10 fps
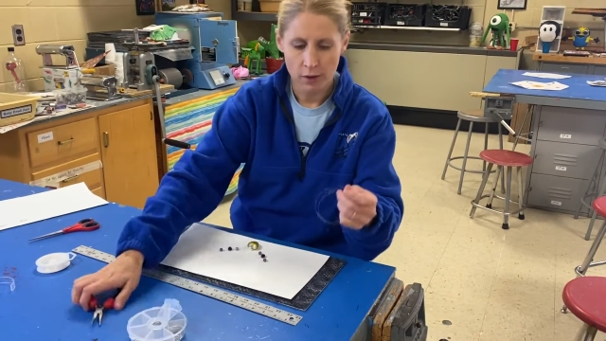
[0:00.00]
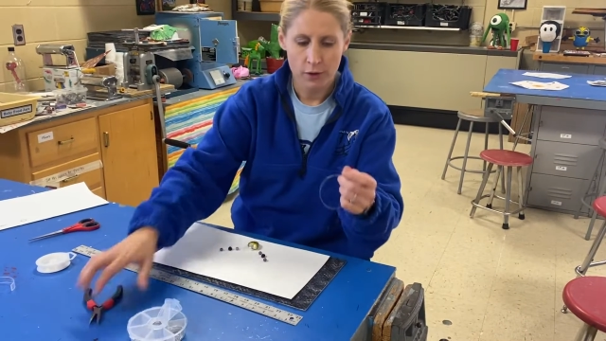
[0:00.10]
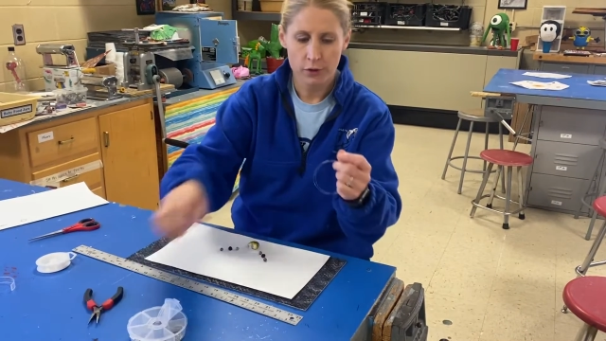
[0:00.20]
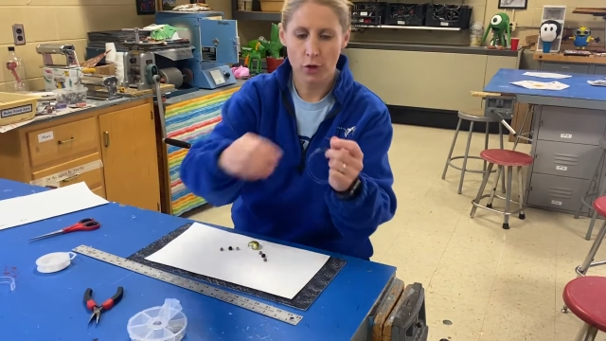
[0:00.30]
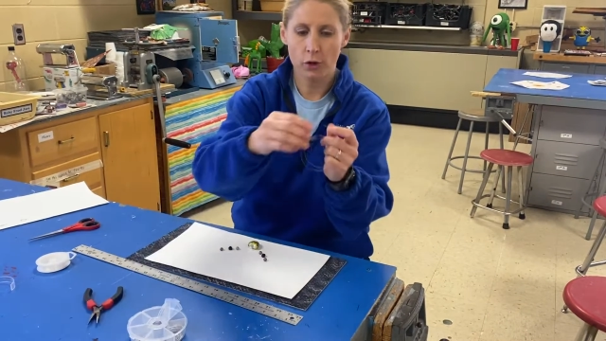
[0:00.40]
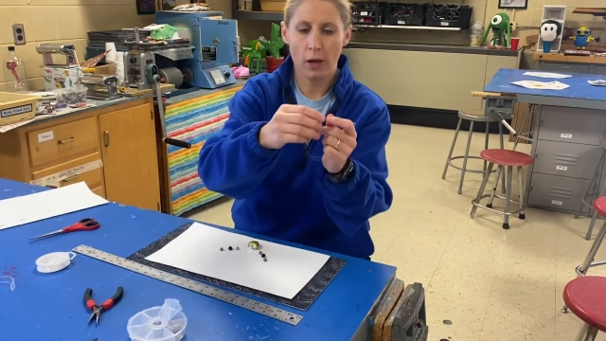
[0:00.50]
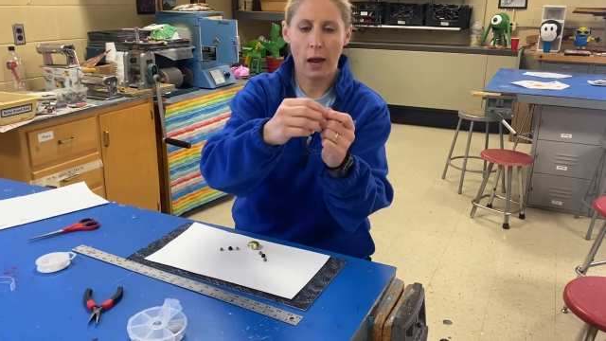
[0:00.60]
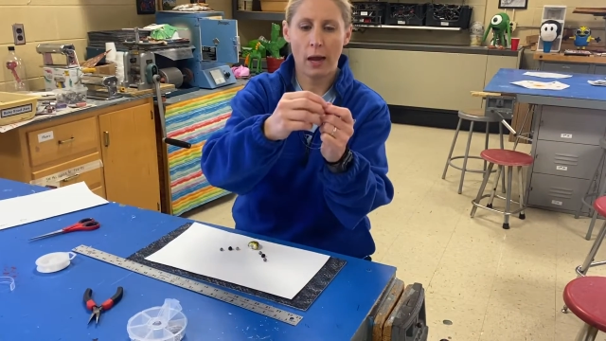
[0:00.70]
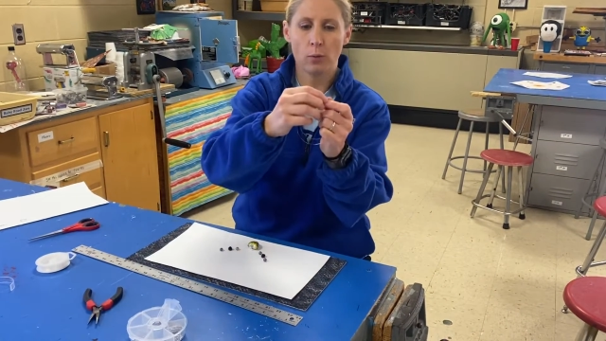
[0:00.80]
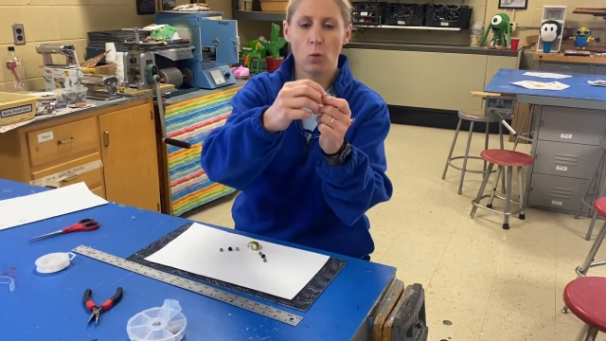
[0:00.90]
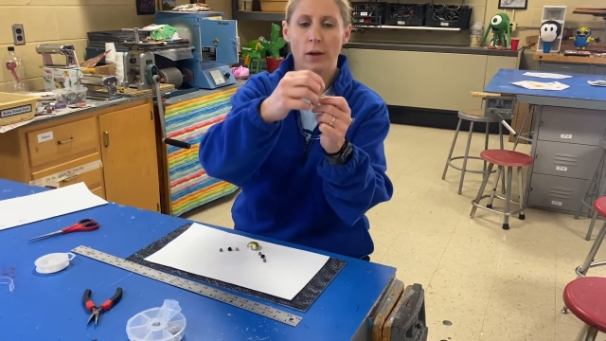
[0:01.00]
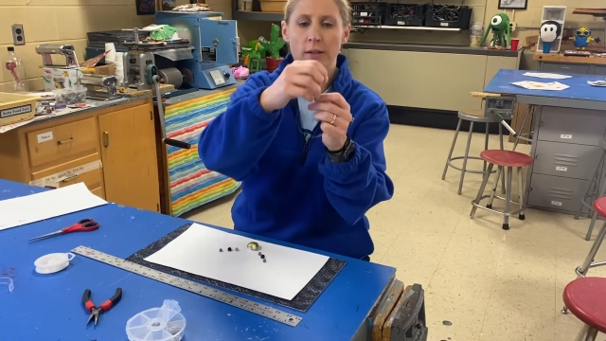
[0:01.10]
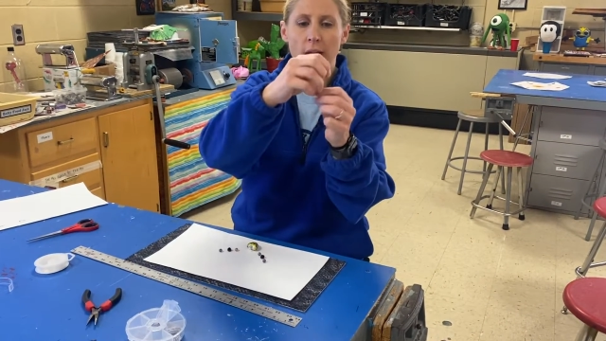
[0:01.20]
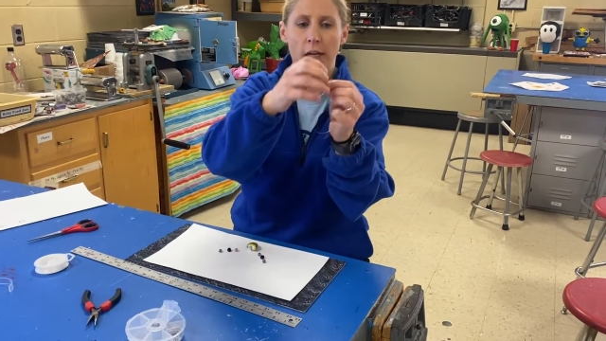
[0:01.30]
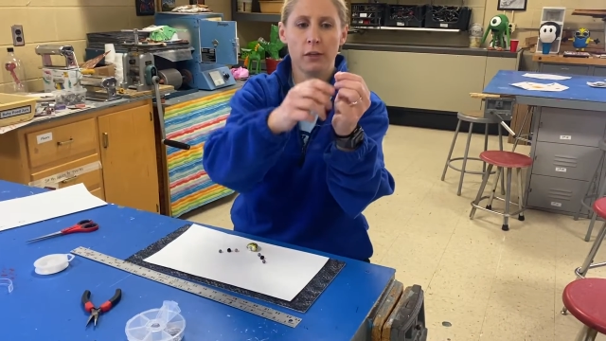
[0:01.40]
So on one
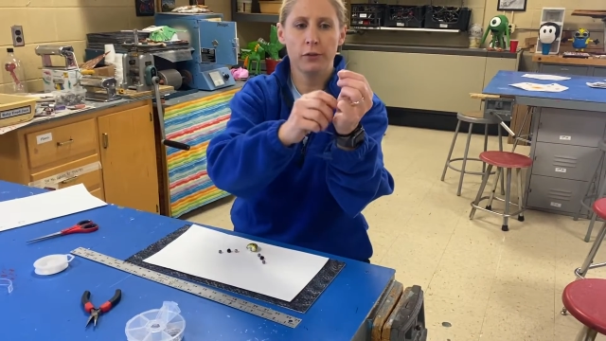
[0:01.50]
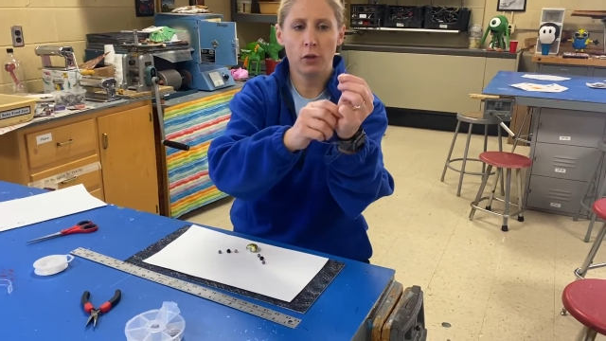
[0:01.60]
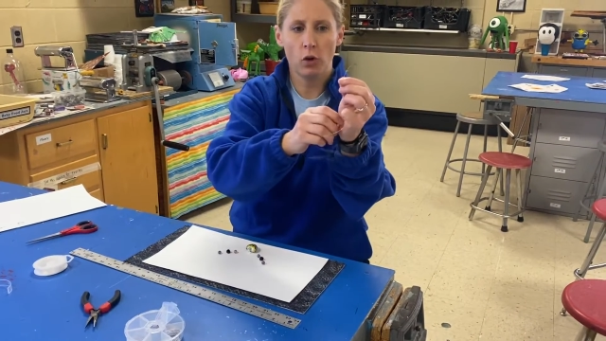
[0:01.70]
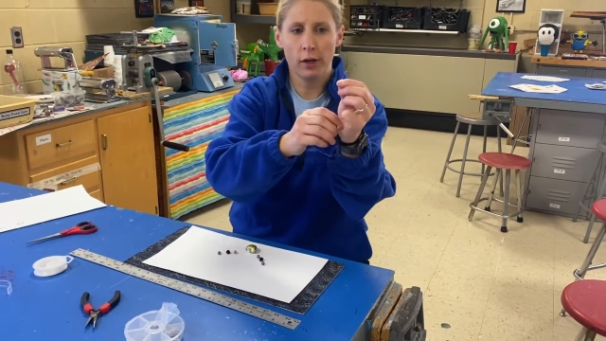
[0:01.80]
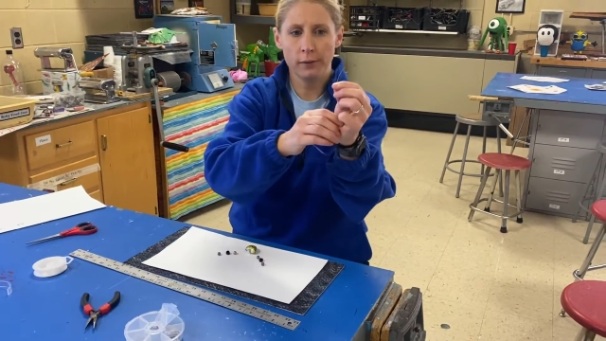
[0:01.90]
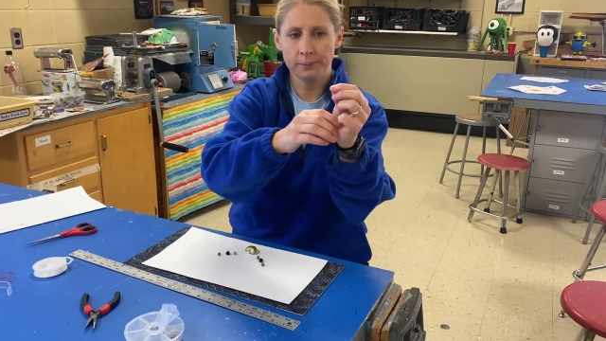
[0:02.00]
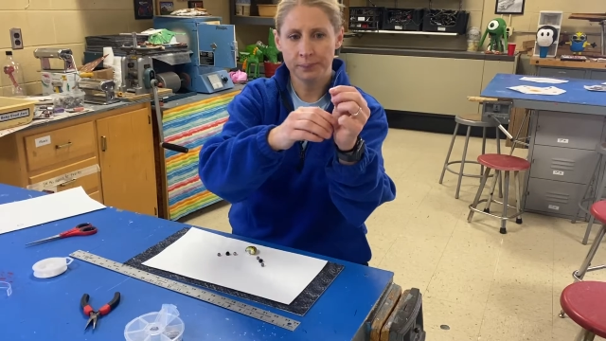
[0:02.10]
side of your